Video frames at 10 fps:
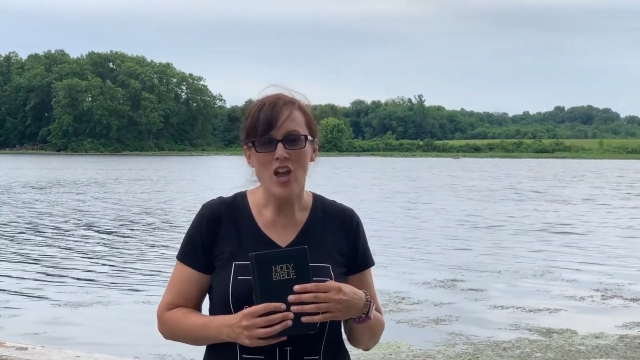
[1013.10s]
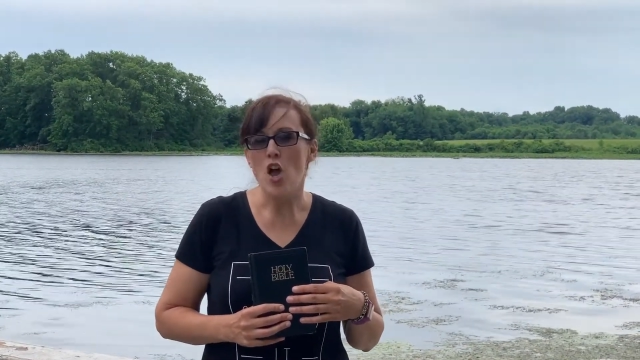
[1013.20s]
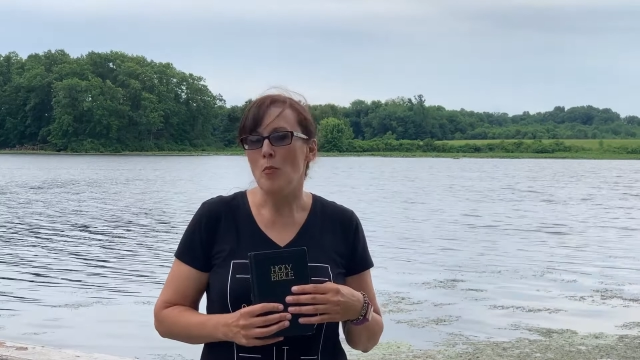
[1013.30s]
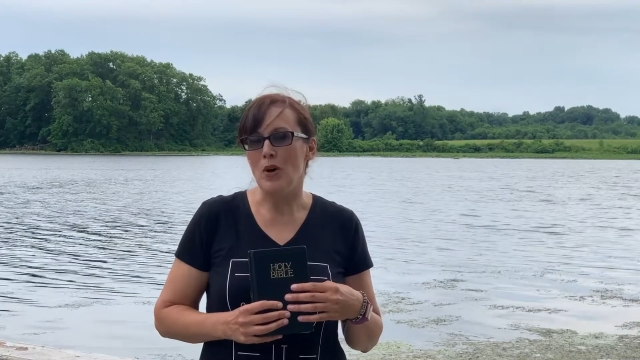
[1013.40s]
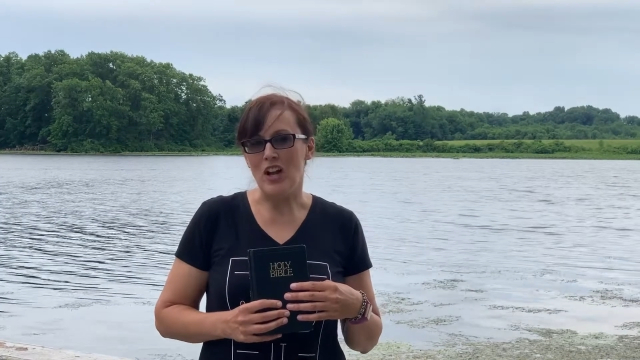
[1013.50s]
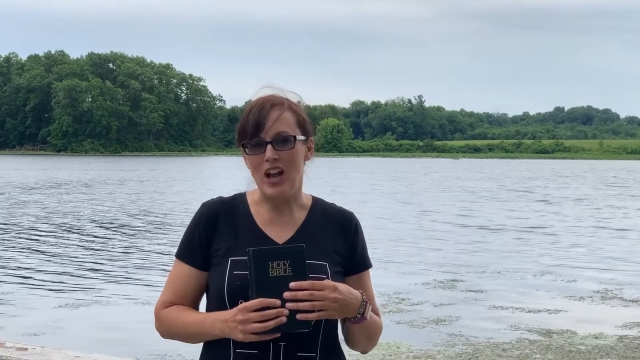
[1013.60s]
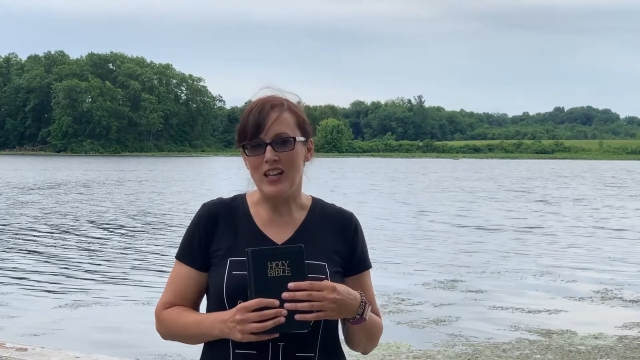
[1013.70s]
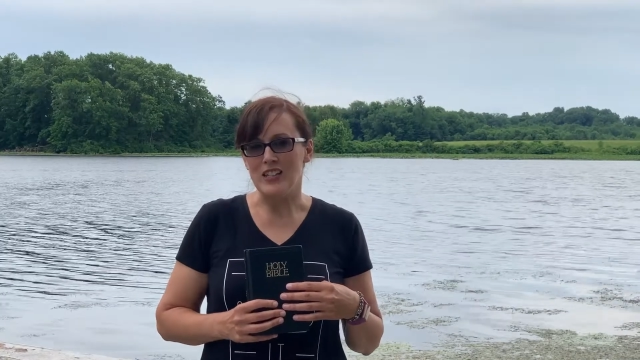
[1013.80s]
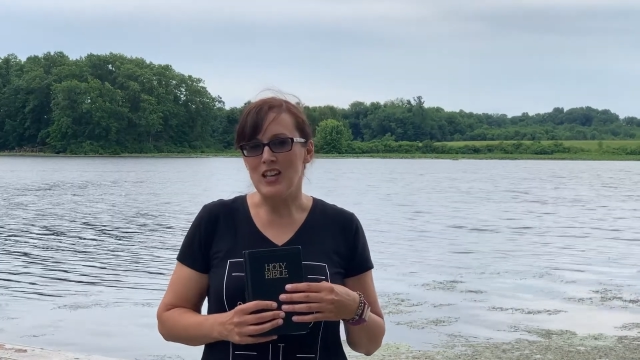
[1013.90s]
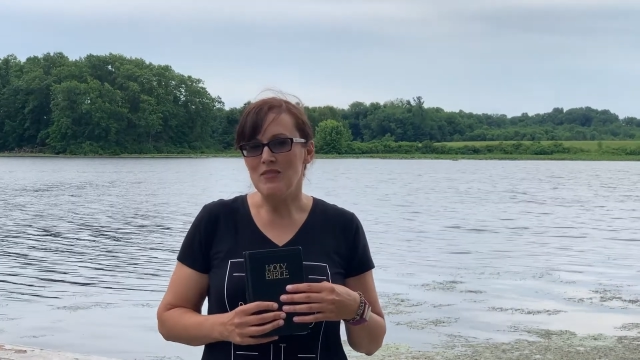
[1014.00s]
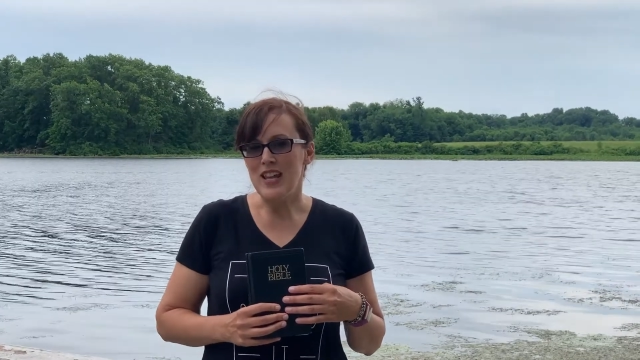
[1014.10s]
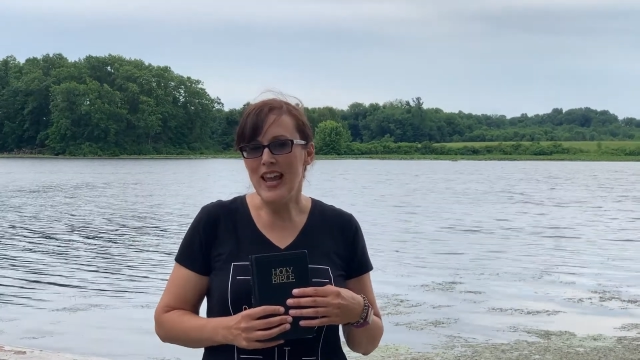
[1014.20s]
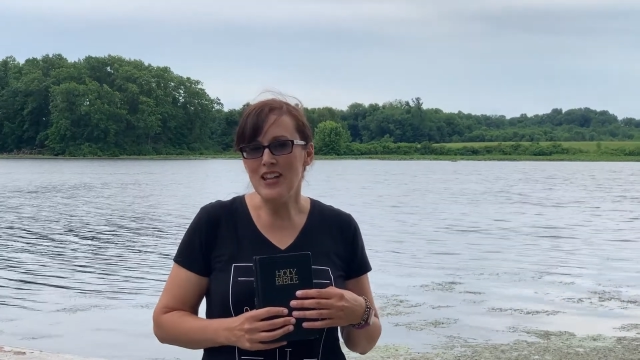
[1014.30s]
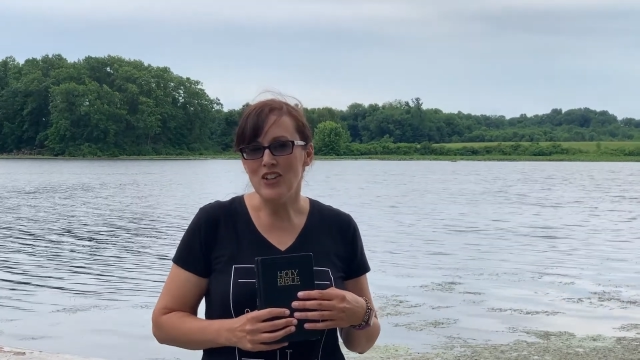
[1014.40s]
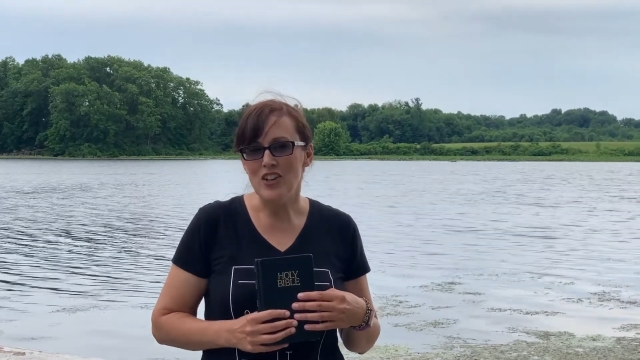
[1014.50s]
But God loved
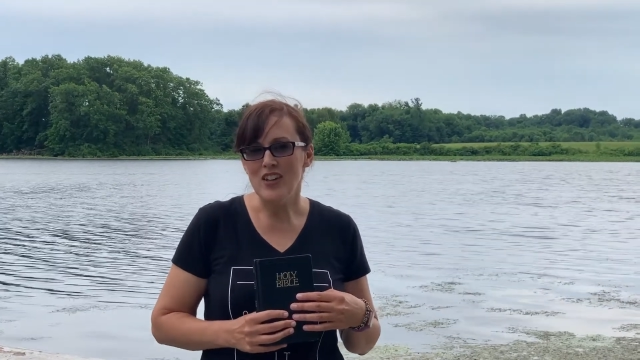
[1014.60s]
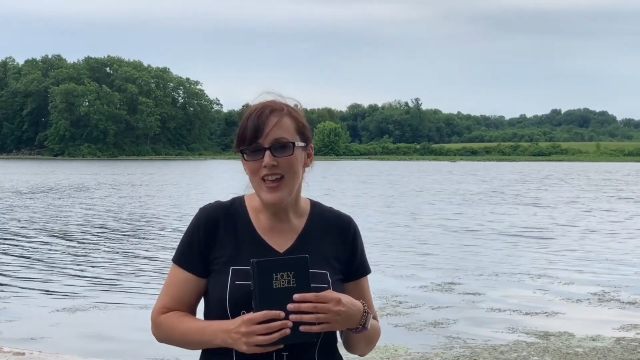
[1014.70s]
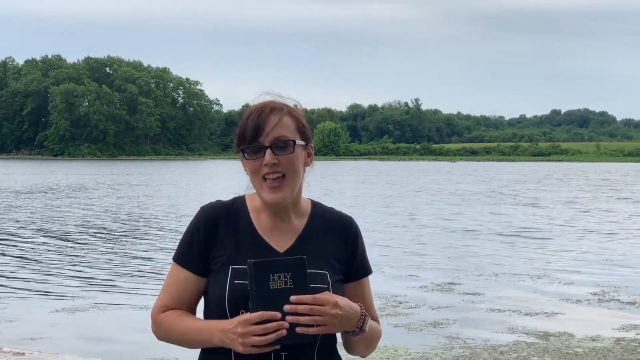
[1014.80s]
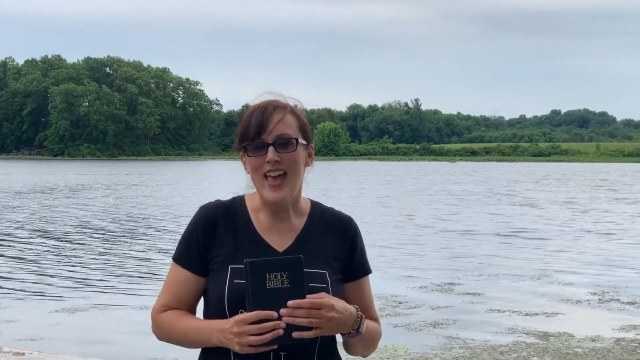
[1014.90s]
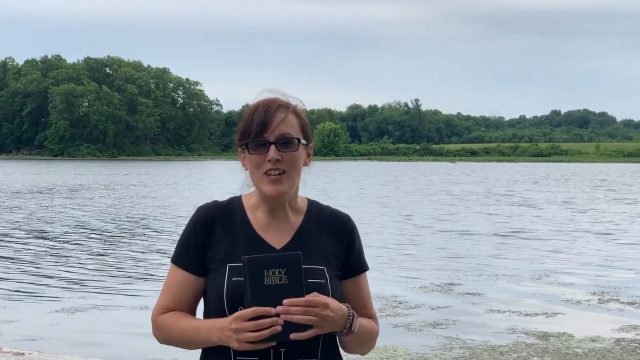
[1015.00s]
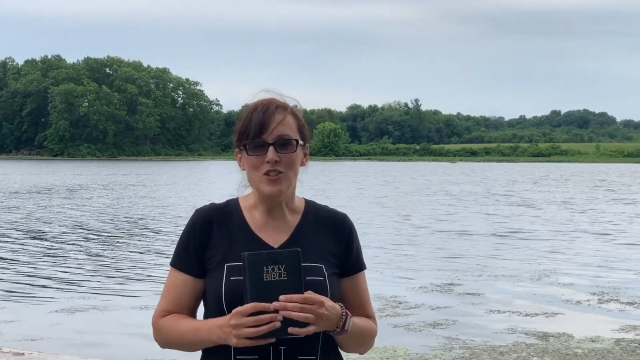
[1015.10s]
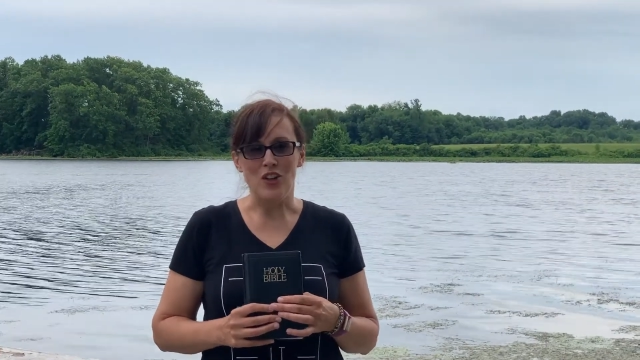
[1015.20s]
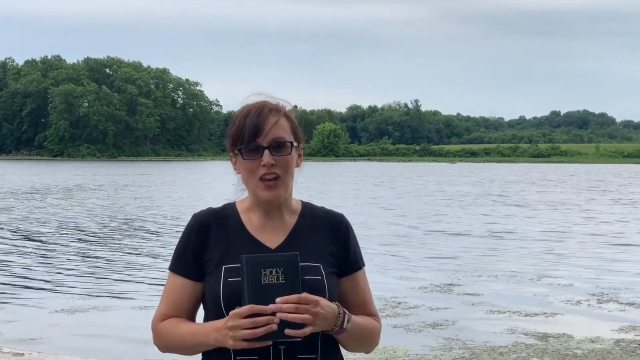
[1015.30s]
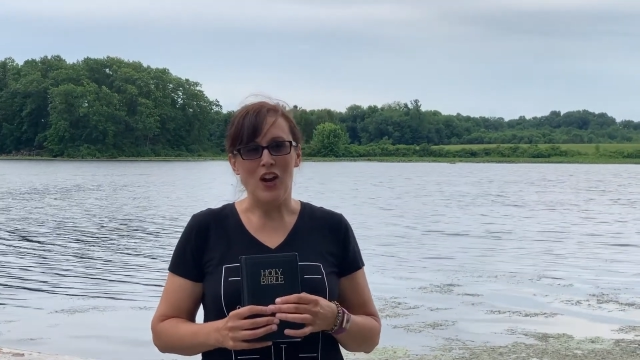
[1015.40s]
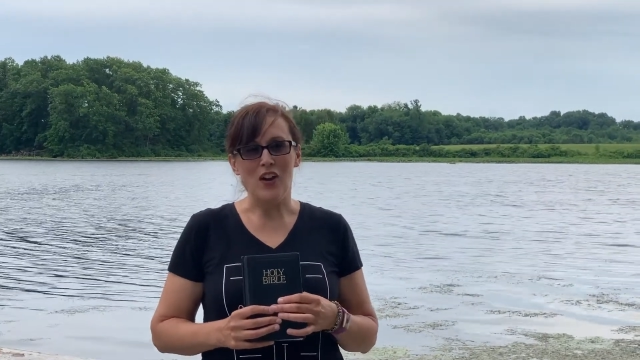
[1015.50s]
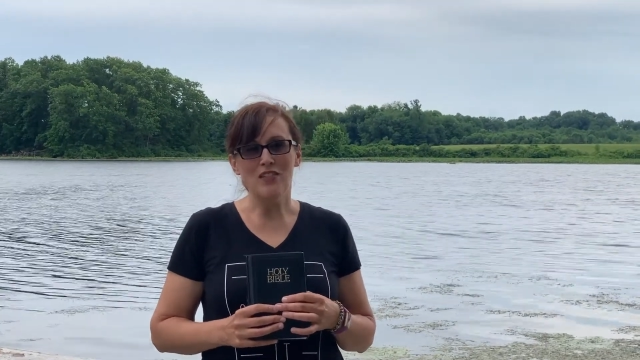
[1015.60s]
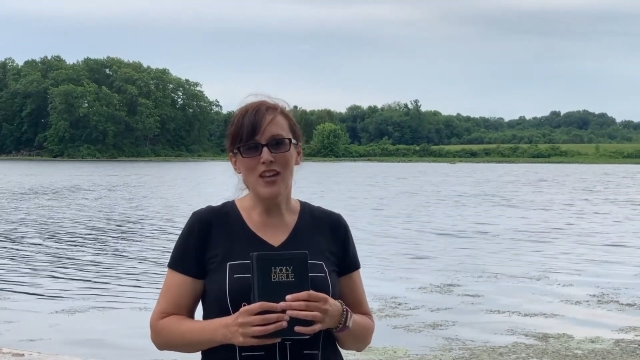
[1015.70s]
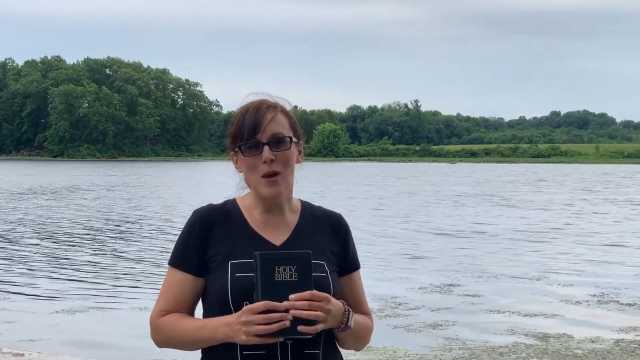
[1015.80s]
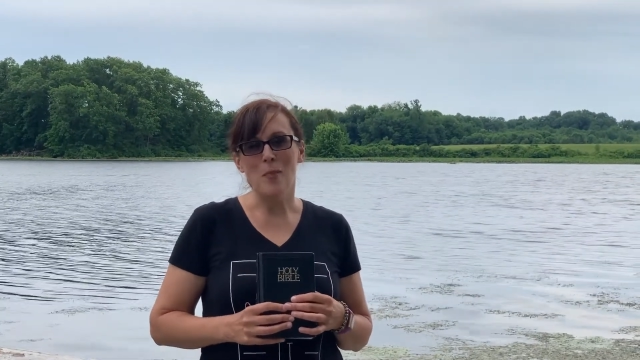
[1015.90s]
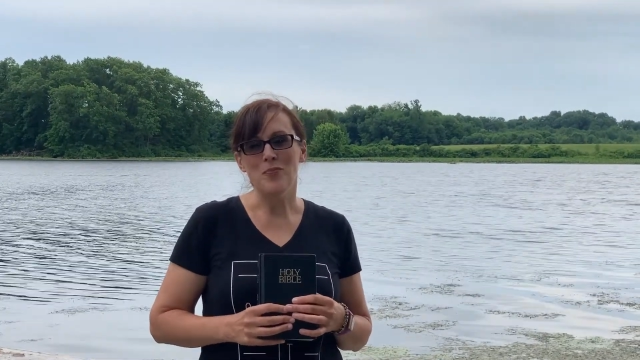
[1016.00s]
Daniel and took care of
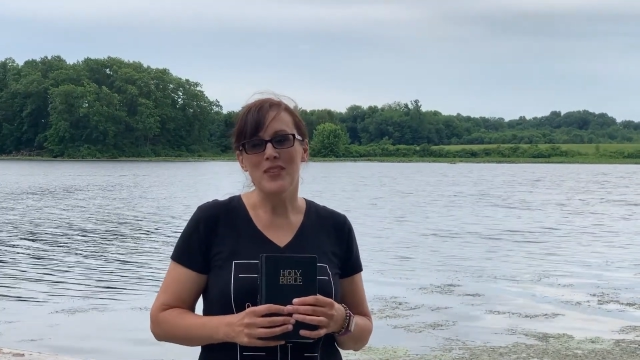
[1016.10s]
him.